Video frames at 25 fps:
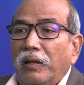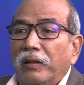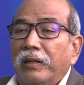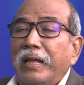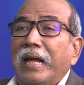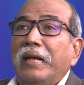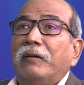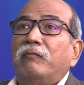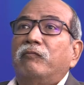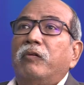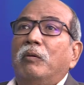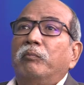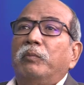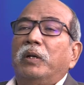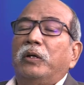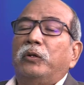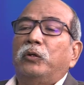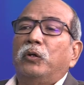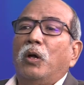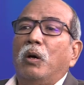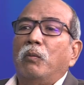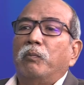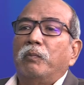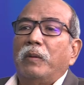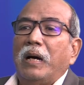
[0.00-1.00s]
right from the
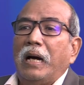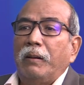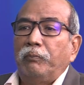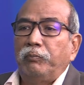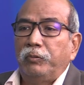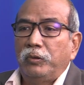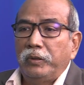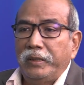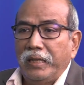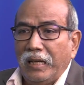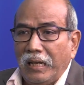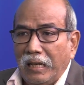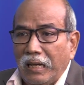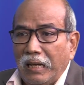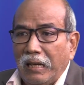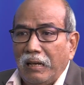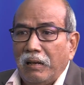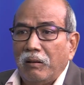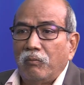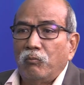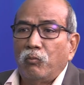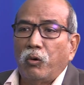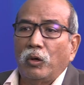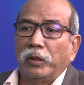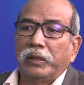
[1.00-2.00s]
top up to the
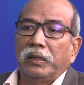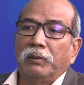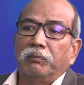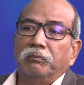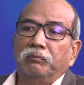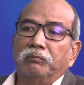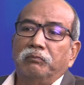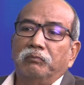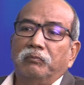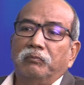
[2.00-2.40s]
bottom.